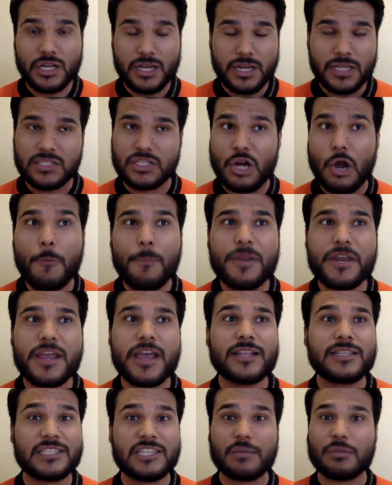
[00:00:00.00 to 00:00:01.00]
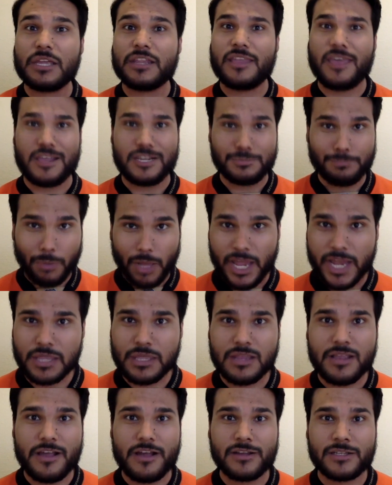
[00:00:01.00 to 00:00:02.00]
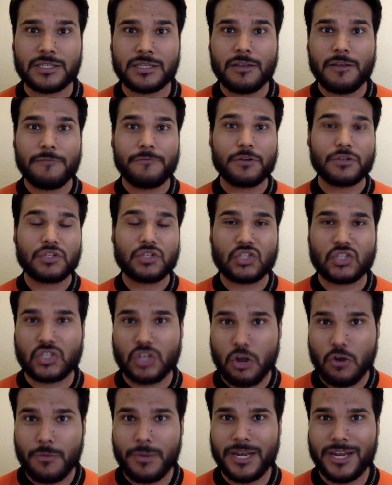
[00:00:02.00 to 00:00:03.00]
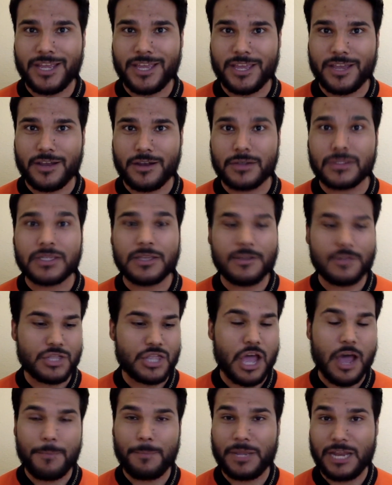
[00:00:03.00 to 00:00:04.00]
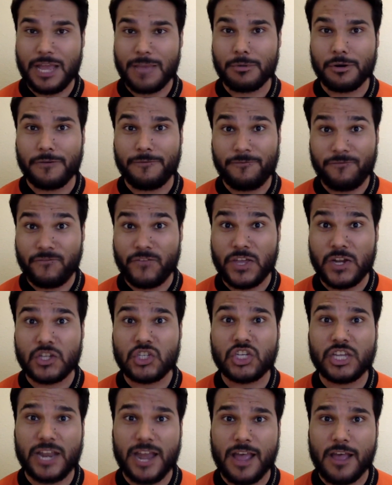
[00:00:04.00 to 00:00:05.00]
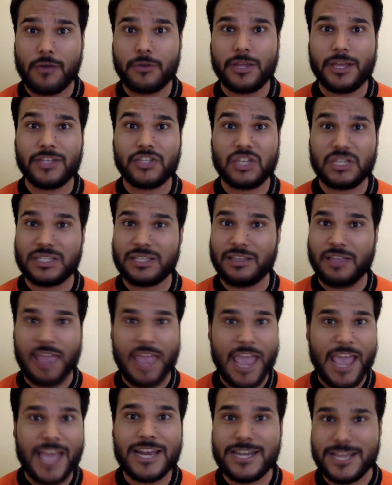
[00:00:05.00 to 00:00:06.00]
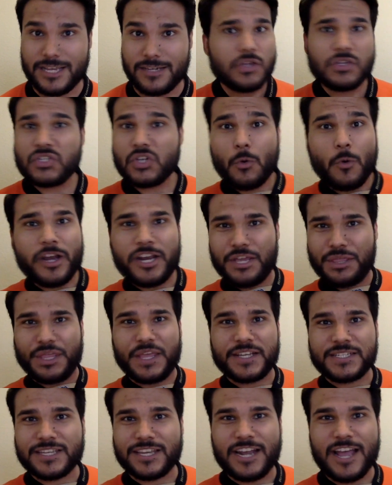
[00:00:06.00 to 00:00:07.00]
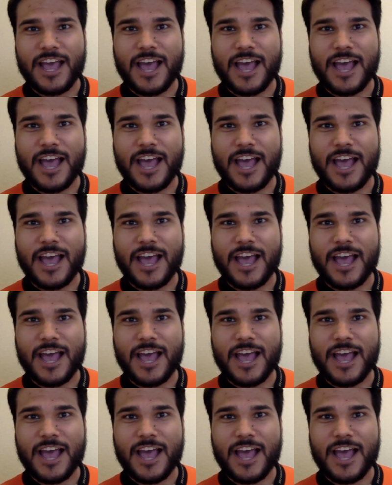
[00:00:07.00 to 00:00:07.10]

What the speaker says: It's an open net, something that has plagued the Ducks for so many years, not being able to finish it out and just end it. So what do you think's gonna